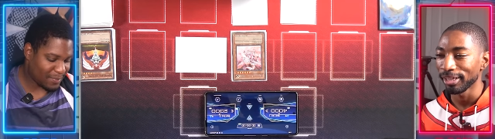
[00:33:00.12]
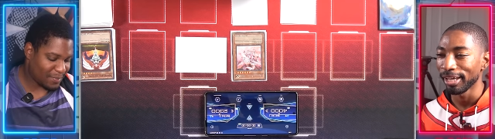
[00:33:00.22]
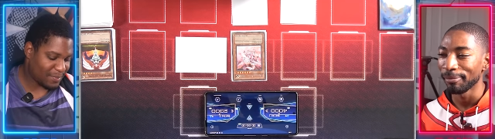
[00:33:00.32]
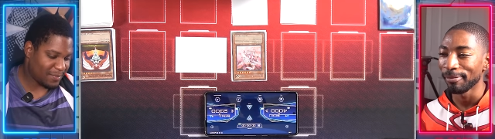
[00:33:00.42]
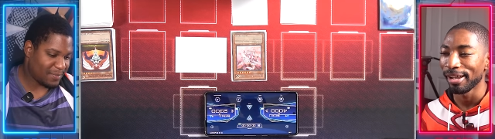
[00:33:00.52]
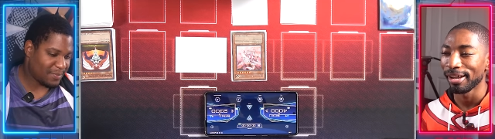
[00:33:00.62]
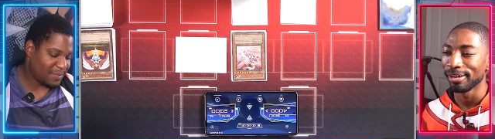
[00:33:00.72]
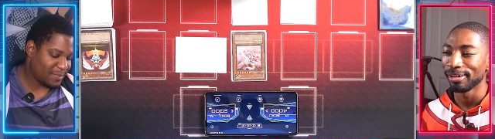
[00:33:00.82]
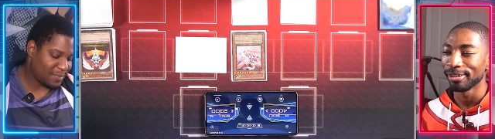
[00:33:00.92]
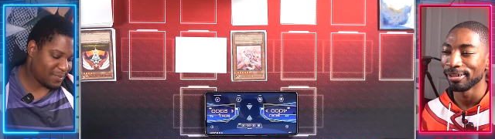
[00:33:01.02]
Speaker 1: I had my
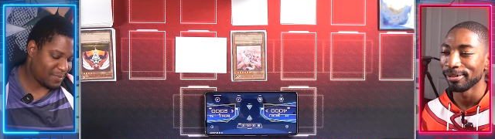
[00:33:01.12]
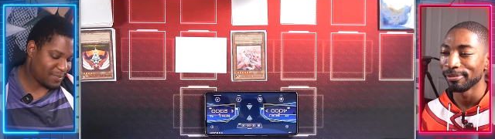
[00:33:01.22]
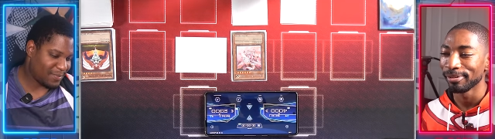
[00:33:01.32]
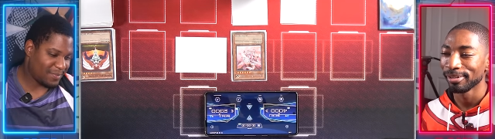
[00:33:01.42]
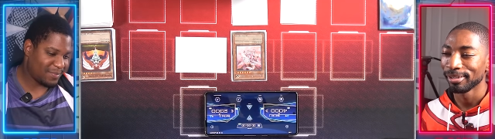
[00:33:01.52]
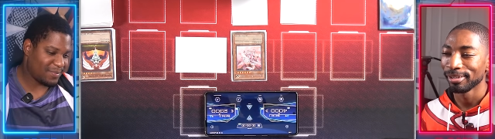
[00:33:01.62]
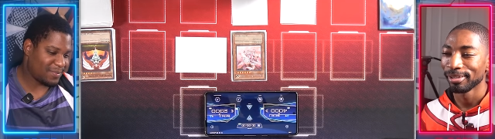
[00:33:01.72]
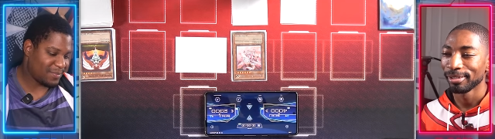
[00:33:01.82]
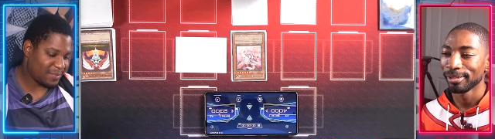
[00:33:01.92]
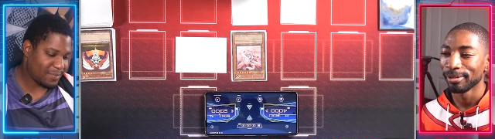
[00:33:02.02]
uh,
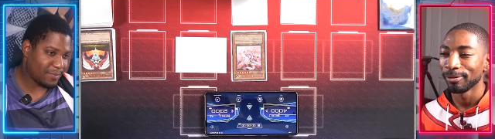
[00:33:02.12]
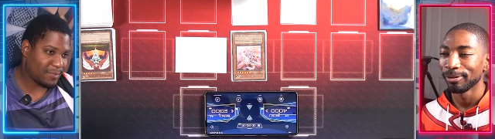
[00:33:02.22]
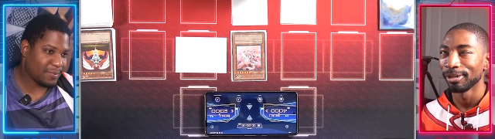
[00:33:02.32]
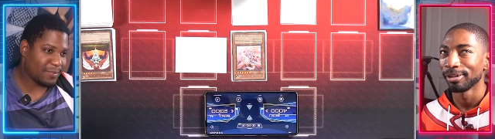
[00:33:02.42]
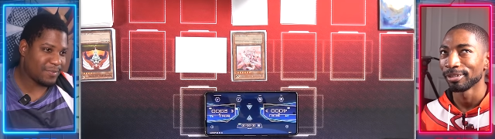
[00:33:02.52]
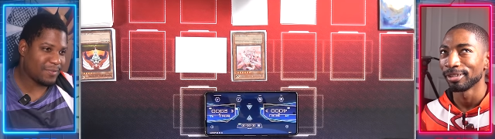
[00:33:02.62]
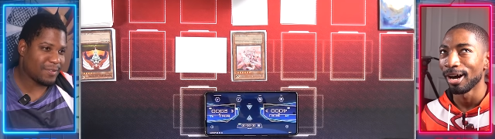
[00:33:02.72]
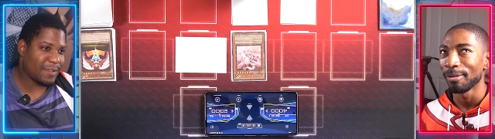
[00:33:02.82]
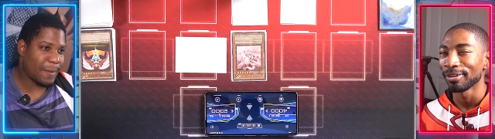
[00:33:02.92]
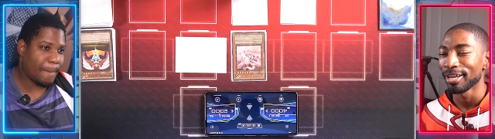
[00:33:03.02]

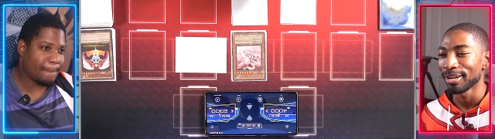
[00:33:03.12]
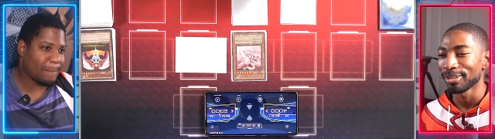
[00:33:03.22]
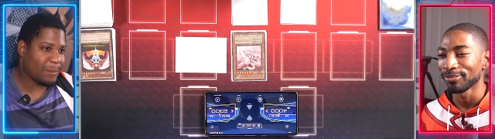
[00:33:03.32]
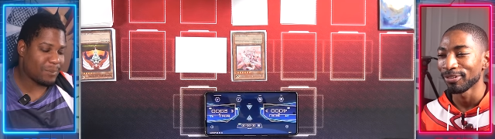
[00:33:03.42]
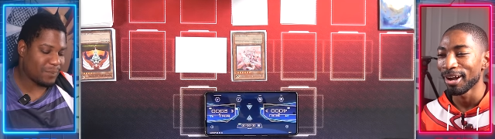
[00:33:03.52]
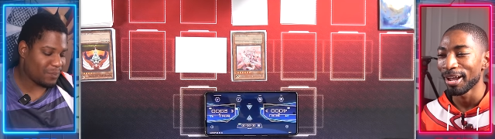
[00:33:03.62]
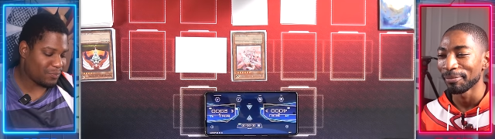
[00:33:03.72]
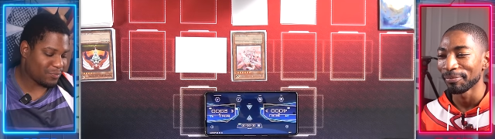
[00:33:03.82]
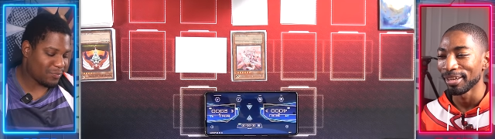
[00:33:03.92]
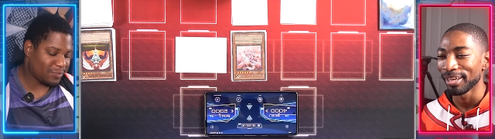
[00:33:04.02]
goblin out of the frying
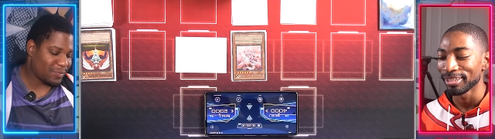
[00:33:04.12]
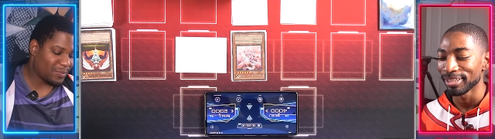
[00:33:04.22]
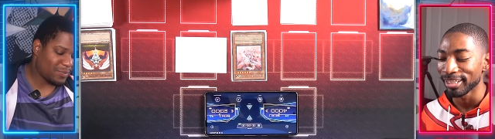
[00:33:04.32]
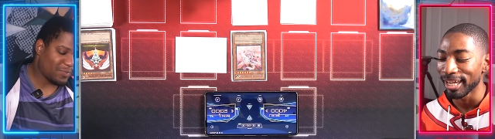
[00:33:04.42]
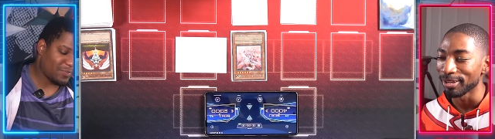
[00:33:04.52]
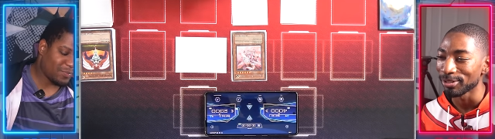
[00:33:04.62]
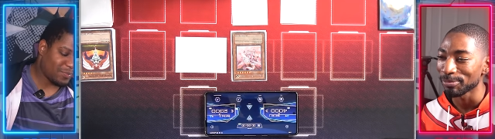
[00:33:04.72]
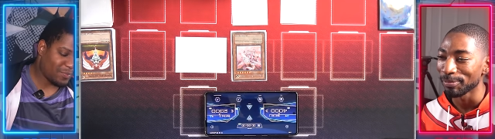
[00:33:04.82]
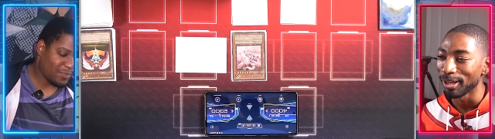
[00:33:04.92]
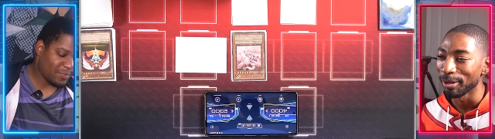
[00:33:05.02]
pan to negate your
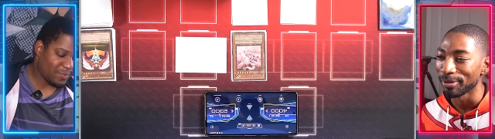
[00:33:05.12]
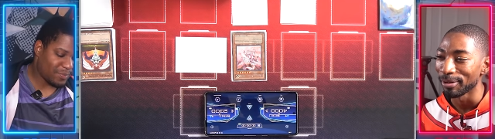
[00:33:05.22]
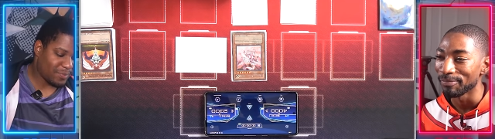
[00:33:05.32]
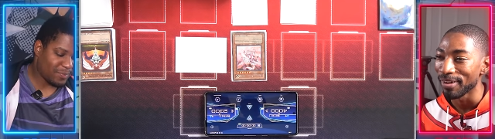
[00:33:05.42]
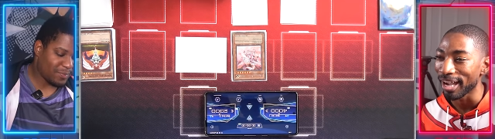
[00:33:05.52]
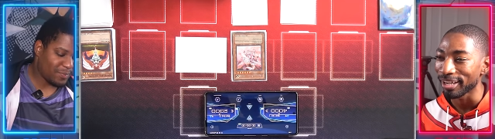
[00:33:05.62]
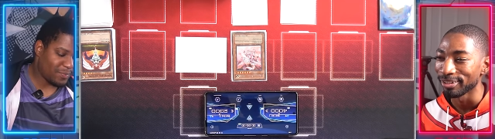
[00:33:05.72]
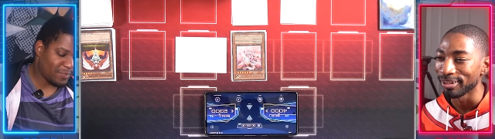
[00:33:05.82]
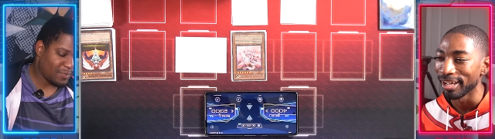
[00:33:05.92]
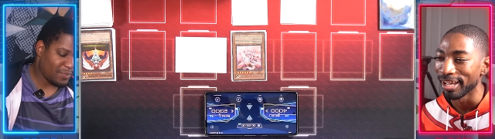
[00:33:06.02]
spell
Speaker 2: and put it back in
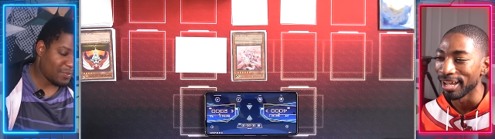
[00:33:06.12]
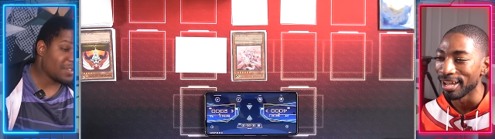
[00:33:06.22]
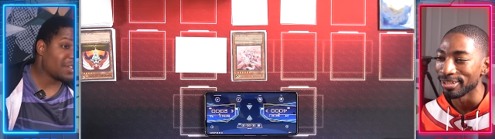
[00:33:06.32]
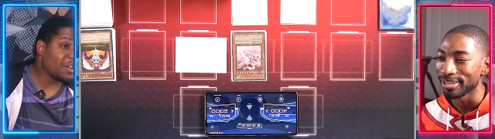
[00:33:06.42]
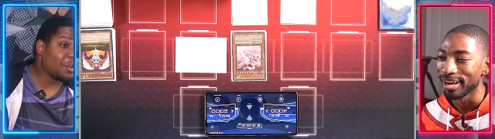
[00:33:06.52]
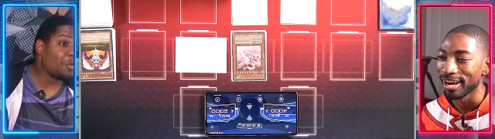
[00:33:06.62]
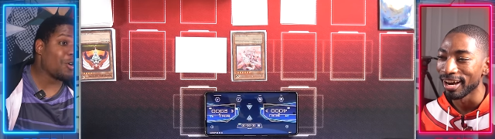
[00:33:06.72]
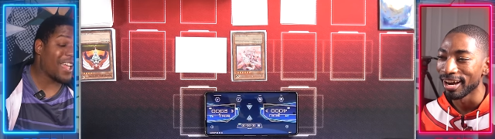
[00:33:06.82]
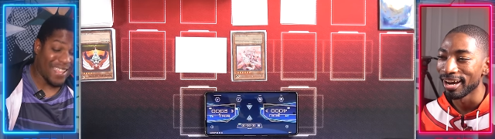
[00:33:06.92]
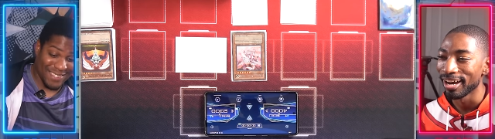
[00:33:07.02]
your hand.
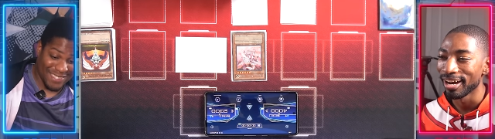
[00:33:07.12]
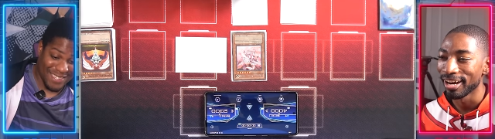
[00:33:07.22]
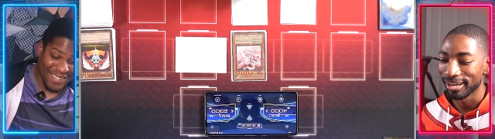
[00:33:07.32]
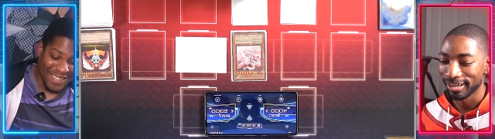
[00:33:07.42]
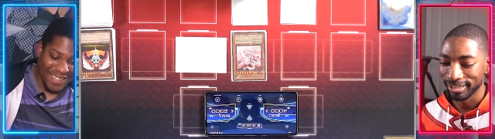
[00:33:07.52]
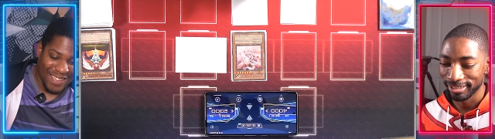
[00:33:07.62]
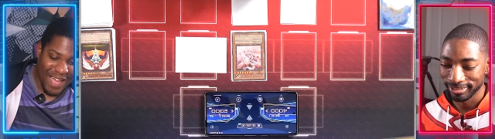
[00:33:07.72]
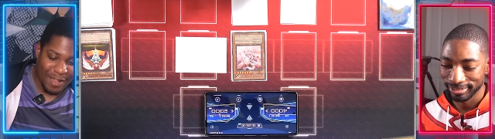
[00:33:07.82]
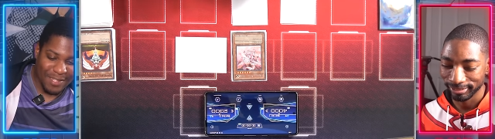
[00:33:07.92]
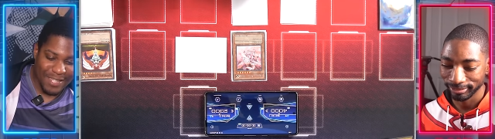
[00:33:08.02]
Great!
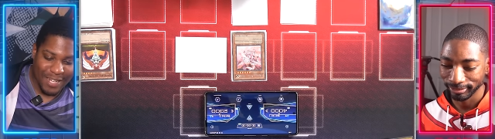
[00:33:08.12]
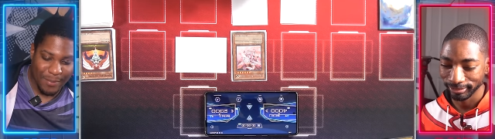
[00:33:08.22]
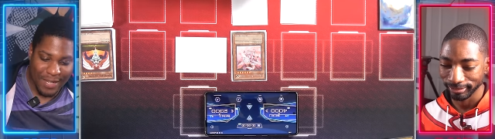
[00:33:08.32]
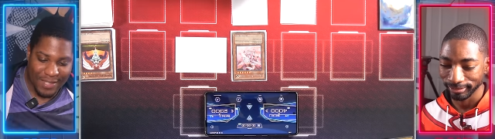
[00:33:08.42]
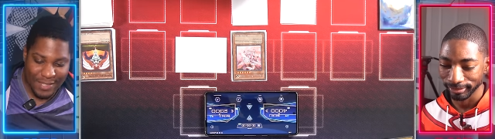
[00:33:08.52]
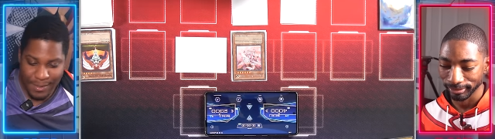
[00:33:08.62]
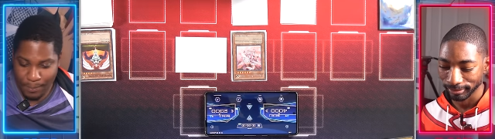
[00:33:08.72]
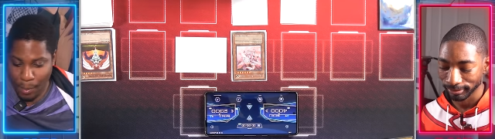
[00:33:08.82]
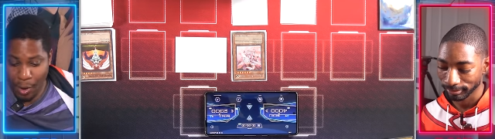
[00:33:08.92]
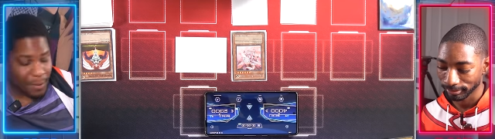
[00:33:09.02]
I'll send my
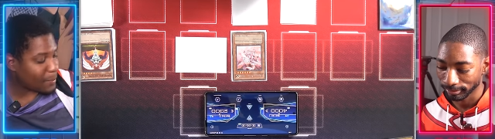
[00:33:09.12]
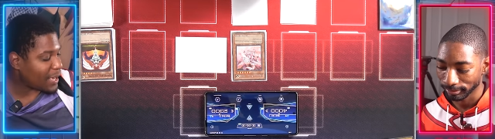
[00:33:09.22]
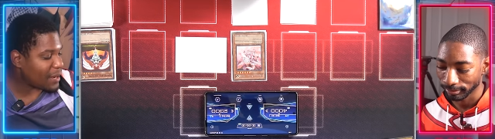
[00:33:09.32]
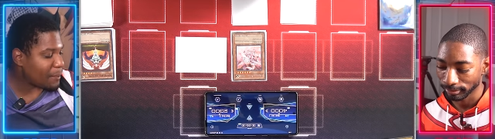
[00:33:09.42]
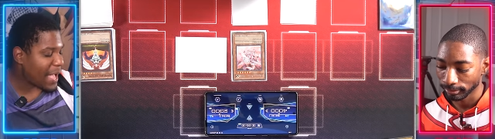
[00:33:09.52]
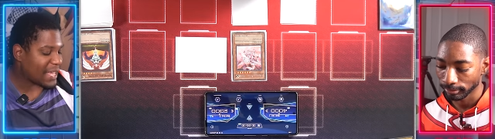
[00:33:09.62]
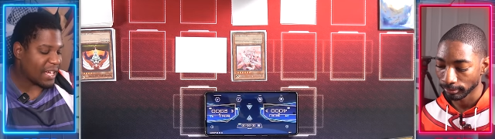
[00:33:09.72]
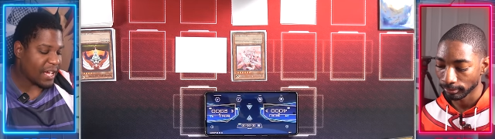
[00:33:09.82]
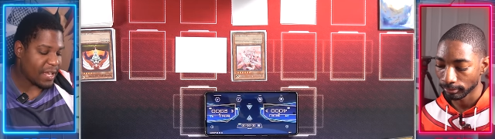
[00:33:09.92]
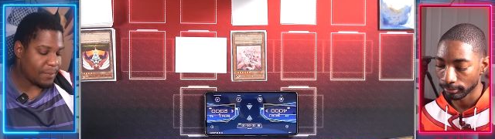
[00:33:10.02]
Sparkman and my
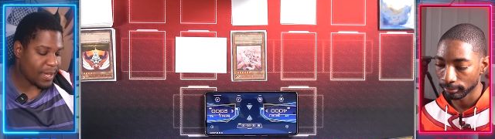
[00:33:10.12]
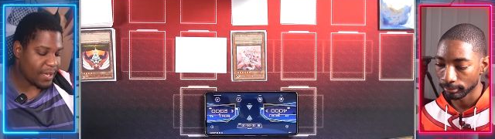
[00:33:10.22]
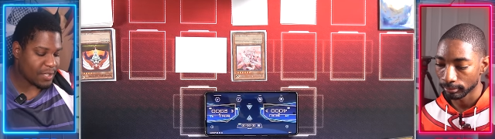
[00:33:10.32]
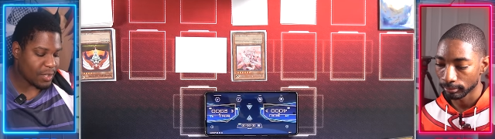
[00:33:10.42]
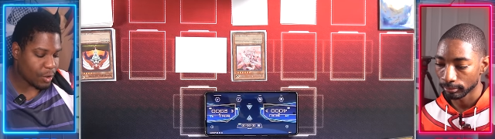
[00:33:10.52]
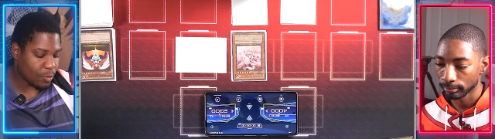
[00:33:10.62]
Clayman to the